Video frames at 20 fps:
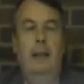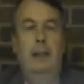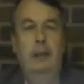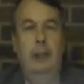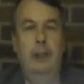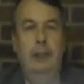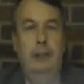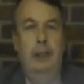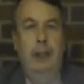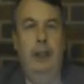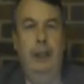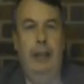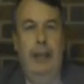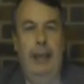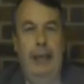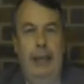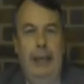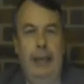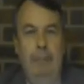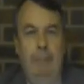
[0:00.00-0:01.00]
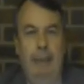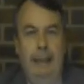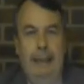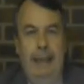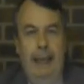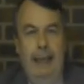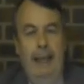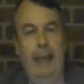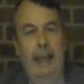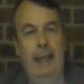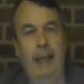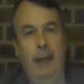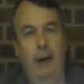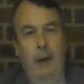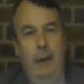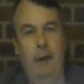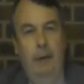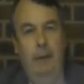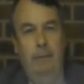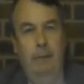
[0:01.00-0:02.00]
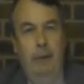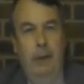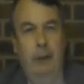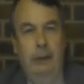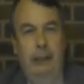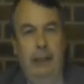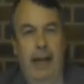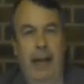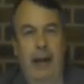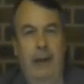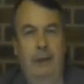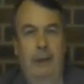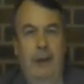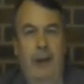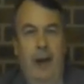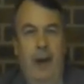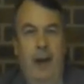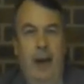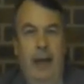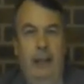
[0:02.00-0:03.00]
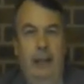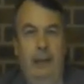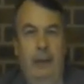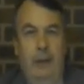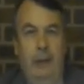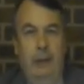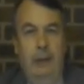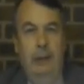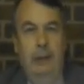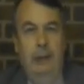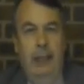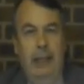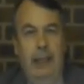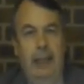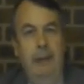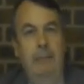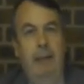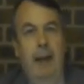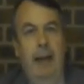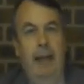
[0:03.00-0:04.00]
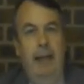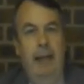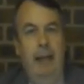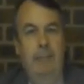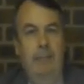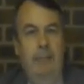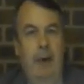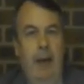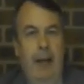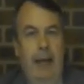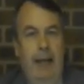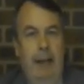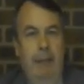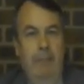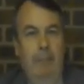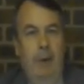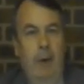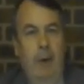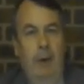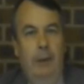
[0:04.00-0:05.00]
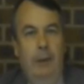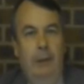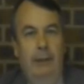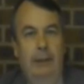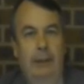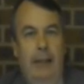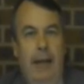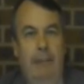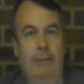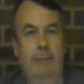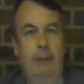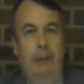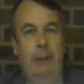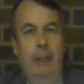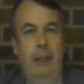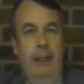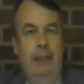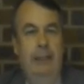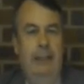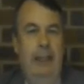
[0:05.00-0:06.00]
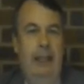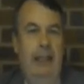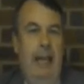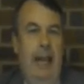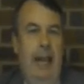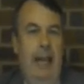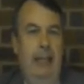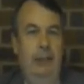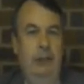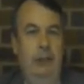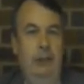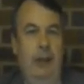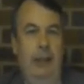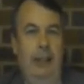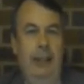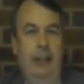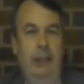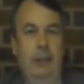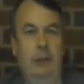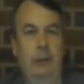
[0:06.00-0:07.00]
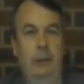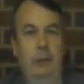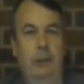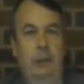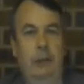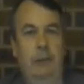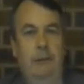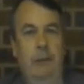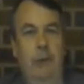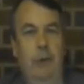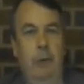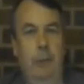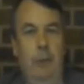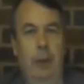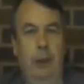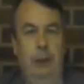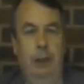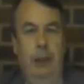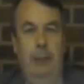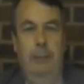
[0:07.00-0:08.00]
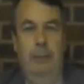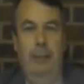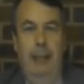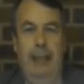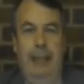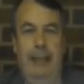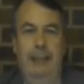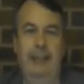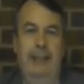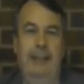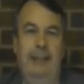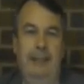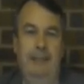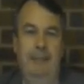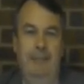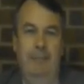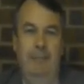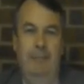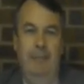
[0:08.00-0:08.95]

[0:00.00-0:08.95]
Just at the beginning of lockdown, I got an email in my inbox advertising a training course for worship leaders.